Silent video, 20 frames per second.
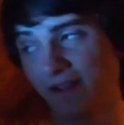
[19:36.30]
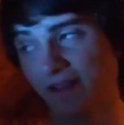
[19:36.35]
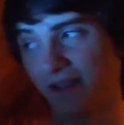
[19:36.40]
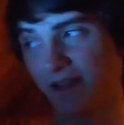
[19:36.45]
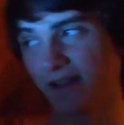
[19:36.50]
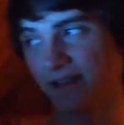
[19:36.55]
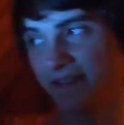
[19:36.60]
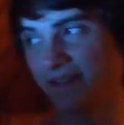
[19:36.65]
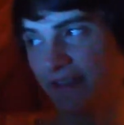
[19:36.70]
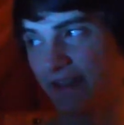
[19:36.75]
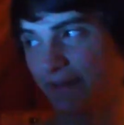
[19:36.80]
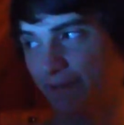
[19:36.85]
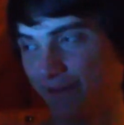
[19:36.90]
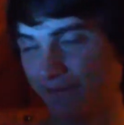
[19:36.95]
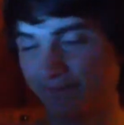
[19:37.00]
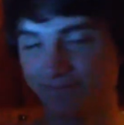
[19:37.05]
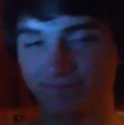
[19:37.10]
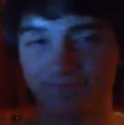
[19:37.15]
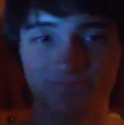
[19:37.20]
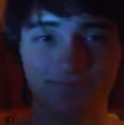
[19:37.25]
God damn it.
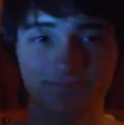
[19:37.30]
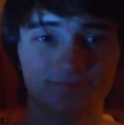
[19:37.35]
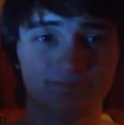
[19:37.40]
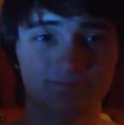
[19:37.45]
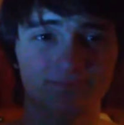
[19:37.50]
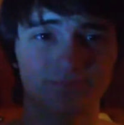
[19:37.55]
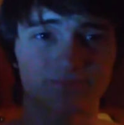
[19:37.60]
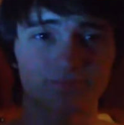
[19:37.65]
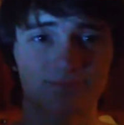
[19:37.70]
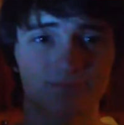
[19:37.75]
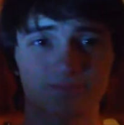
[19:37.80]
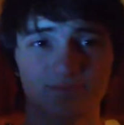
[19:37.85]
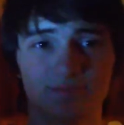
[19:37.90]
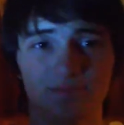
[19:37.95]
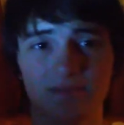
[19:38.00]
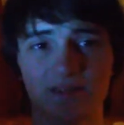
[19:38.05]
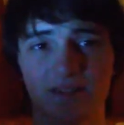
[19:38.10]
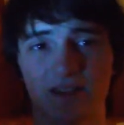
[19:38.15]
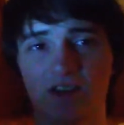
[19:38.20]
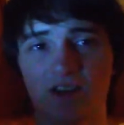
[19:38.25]

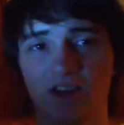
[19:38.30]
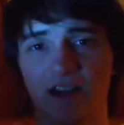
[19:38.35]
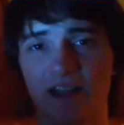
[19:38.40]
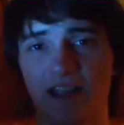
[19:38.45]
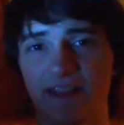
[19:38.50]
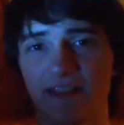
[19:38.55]
God,